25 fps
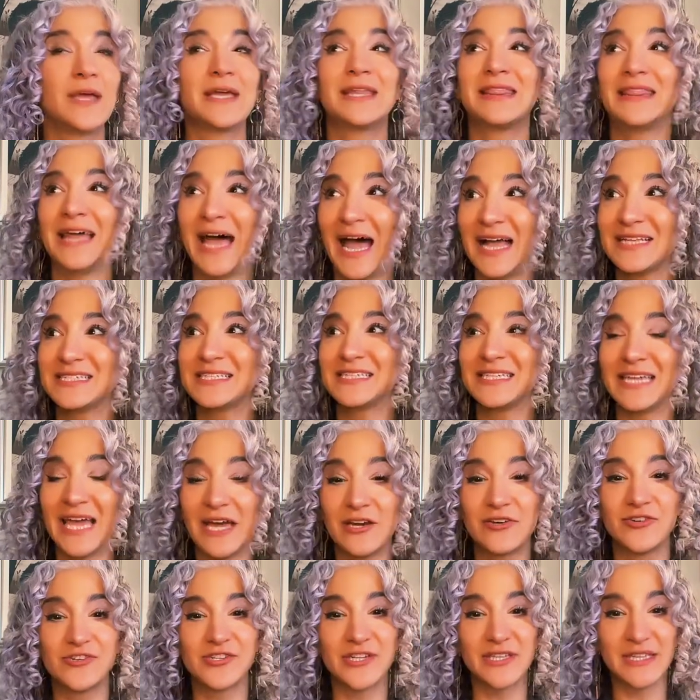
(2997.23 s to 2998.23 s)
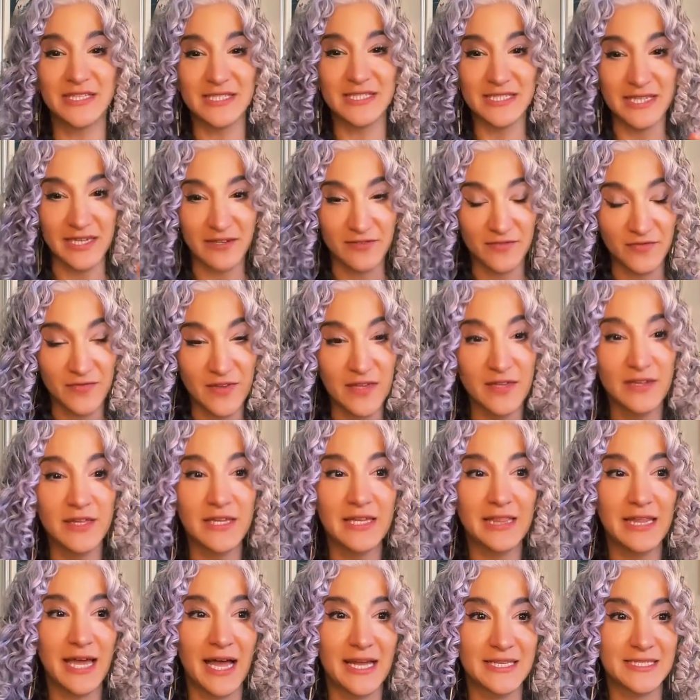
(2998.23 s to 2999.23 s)
Like that's the energy that's like
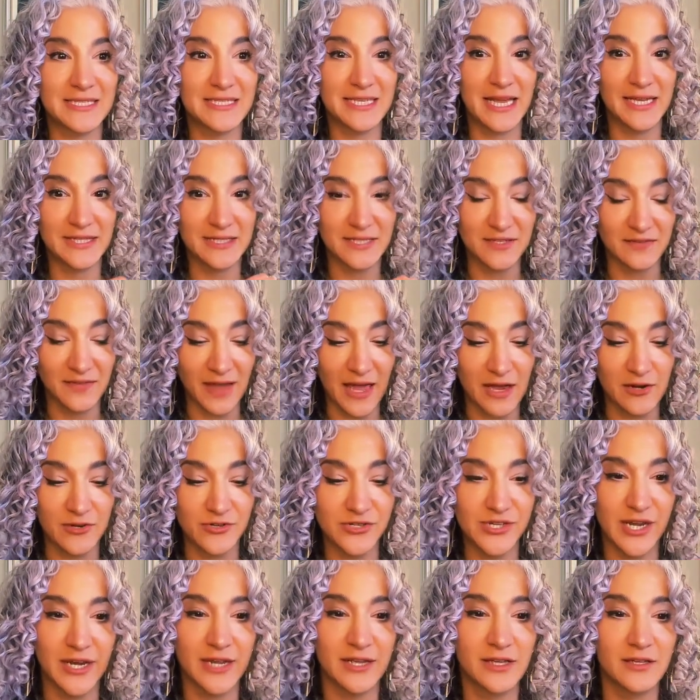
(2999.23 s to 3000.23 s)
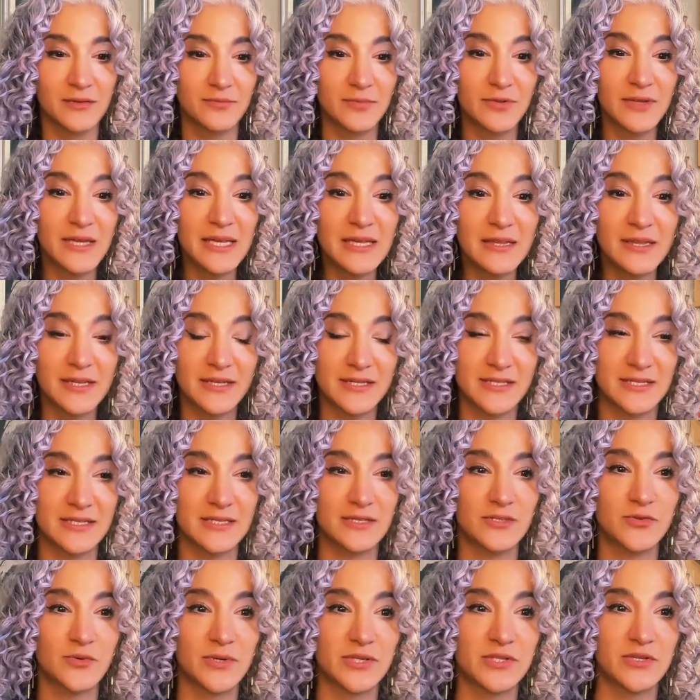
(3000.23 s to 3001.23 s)
feeling that sense of energetic completeness
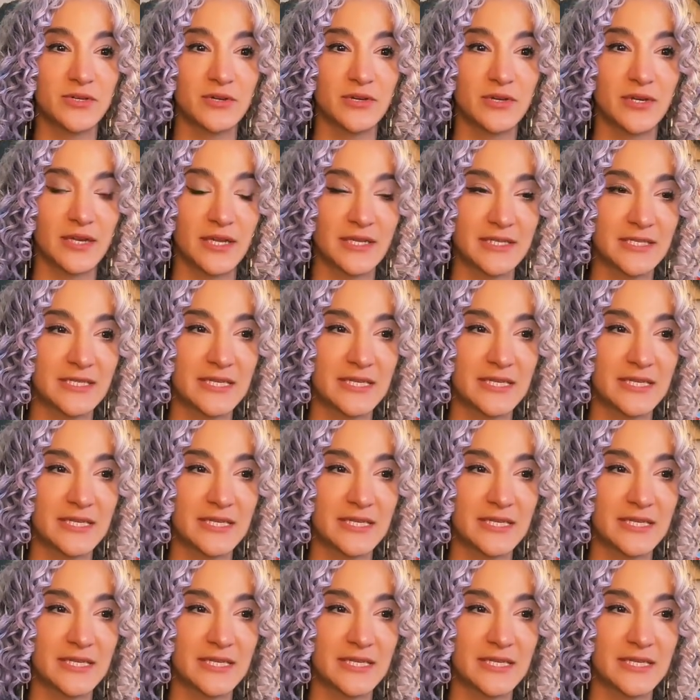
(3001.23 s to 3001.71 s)
to a certain